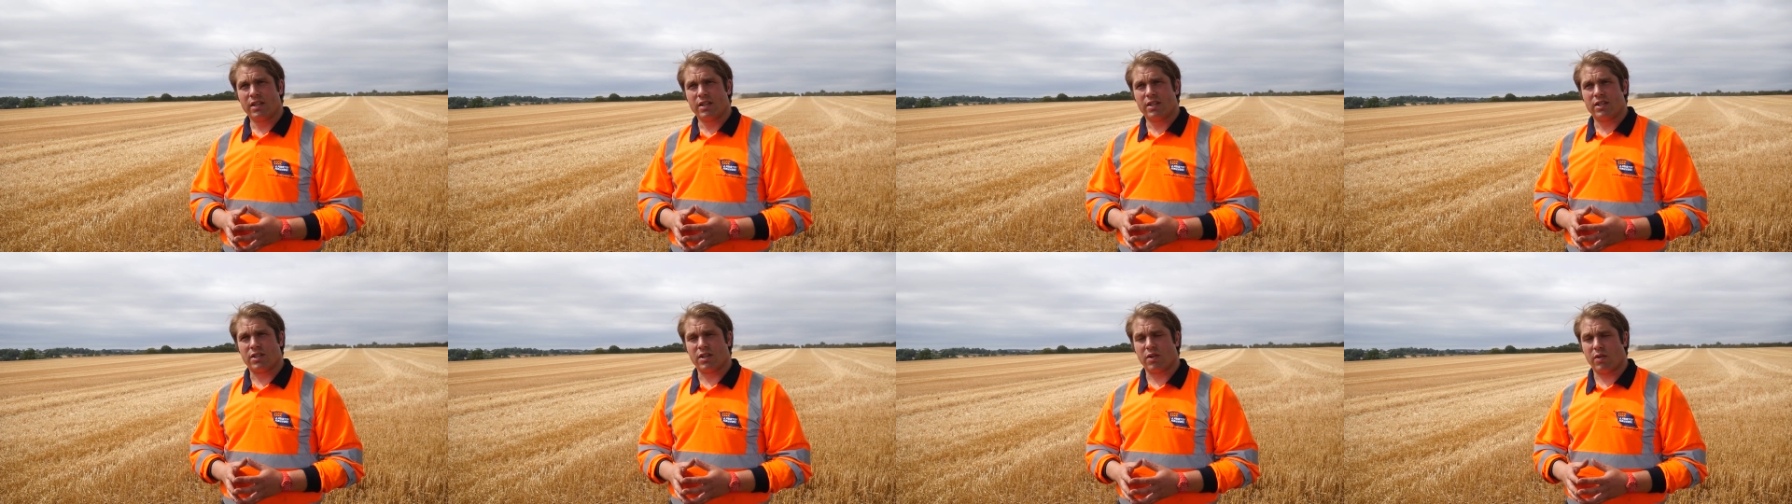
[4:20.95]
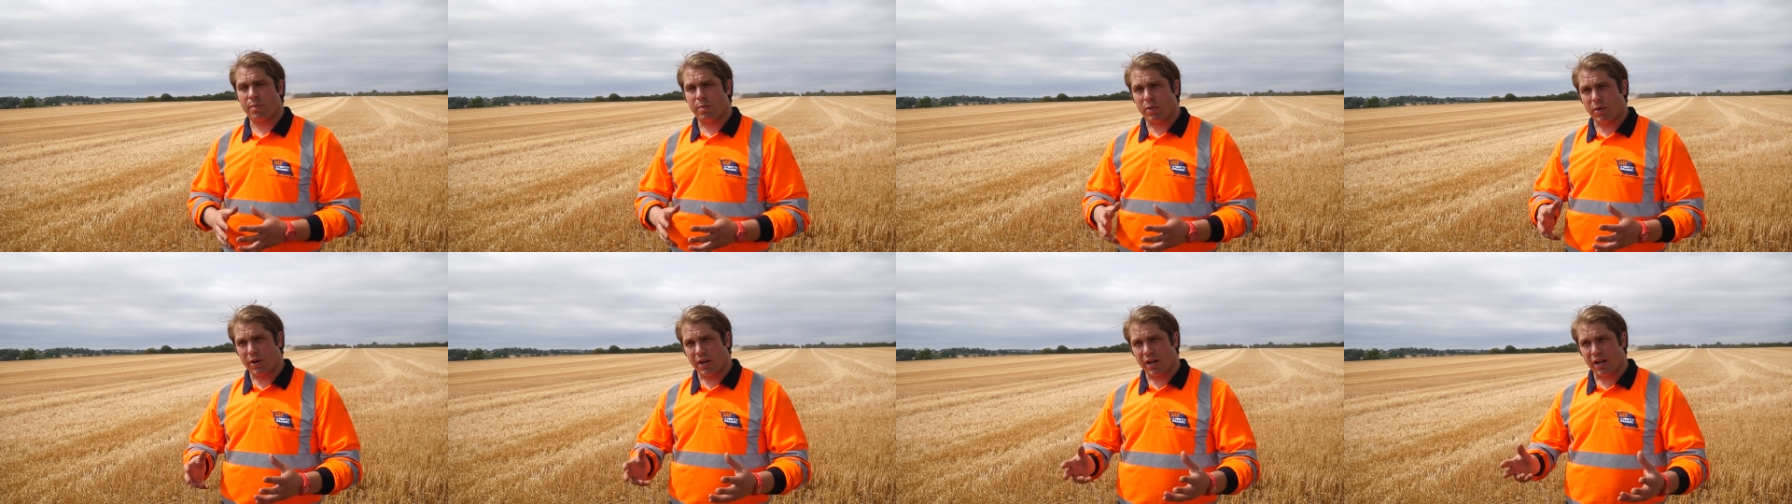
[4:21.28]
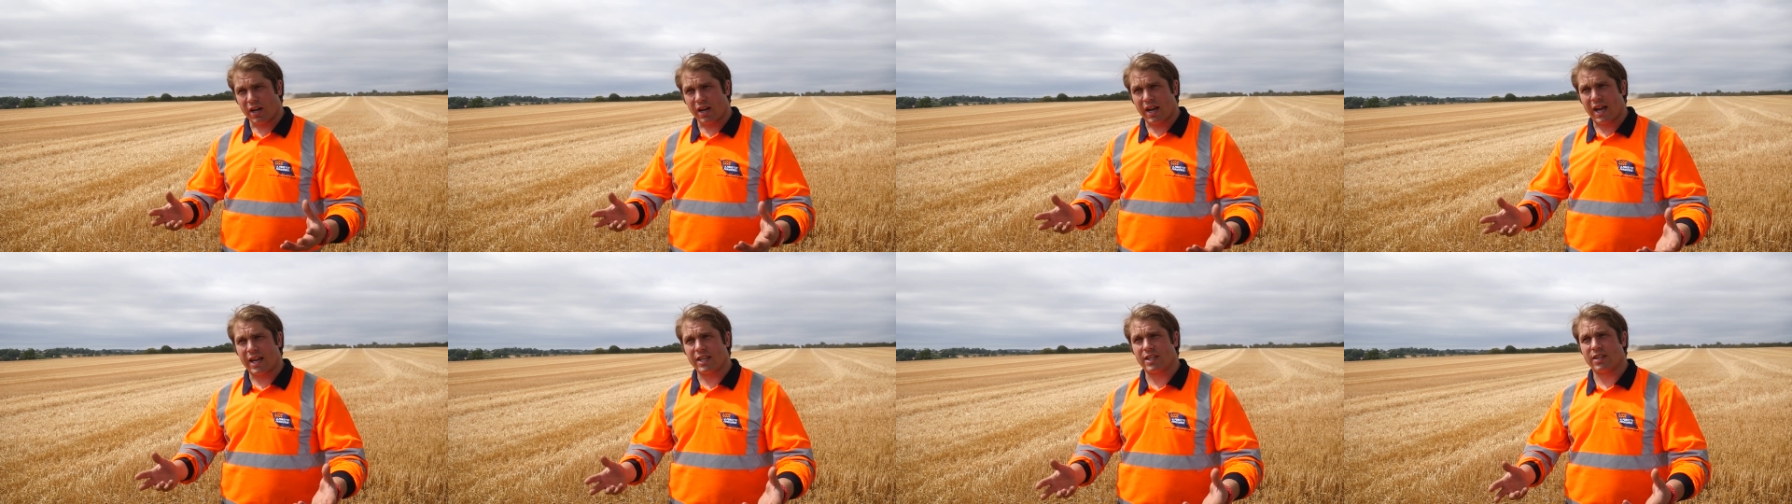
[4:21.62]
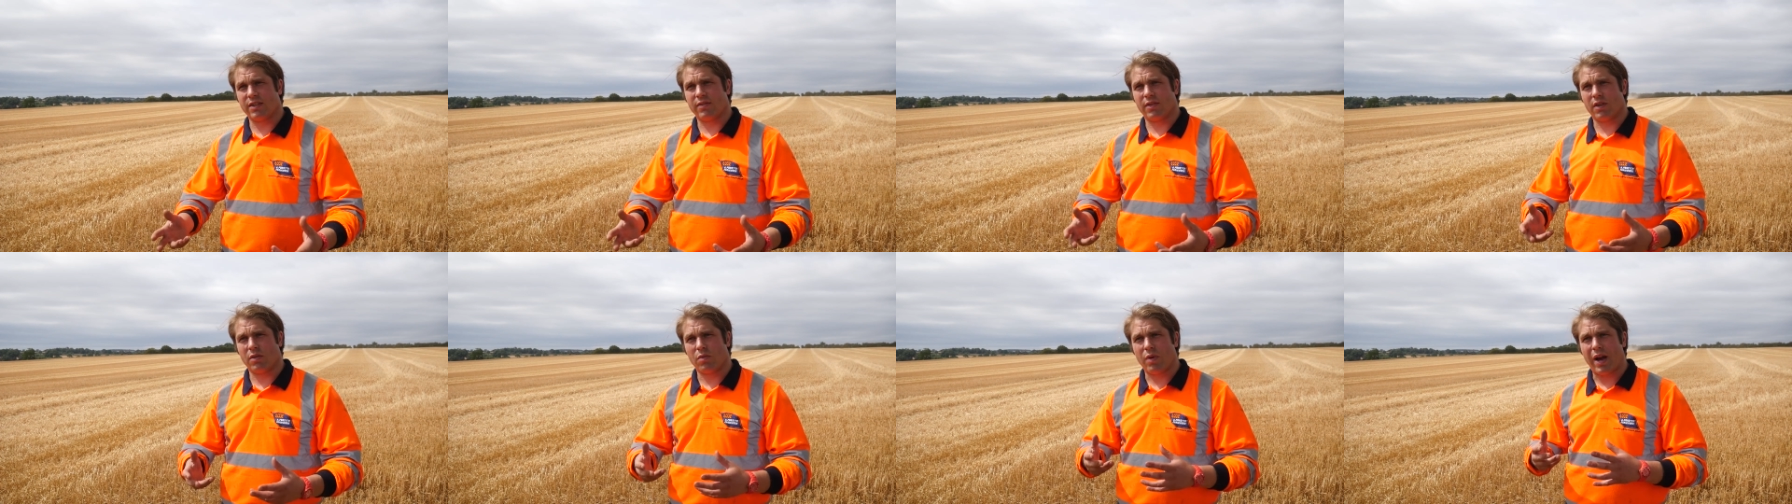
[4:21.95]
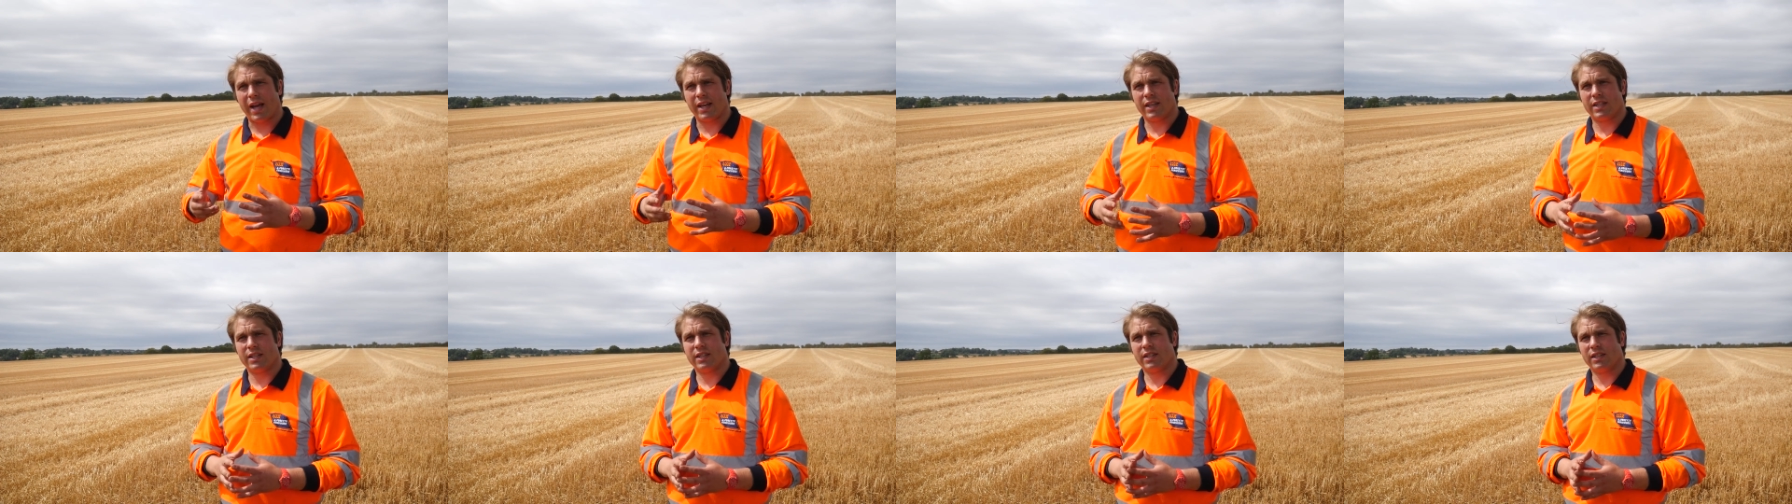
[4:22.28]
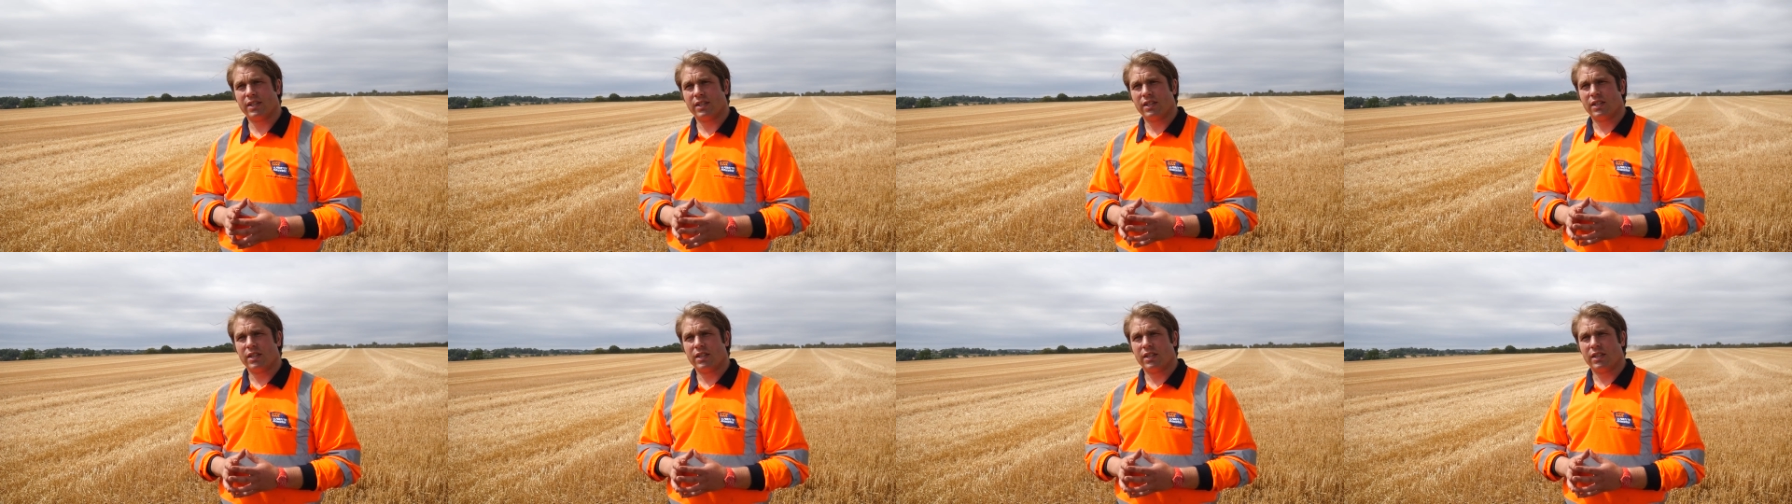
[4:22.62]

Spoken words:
so we're putting less of the wet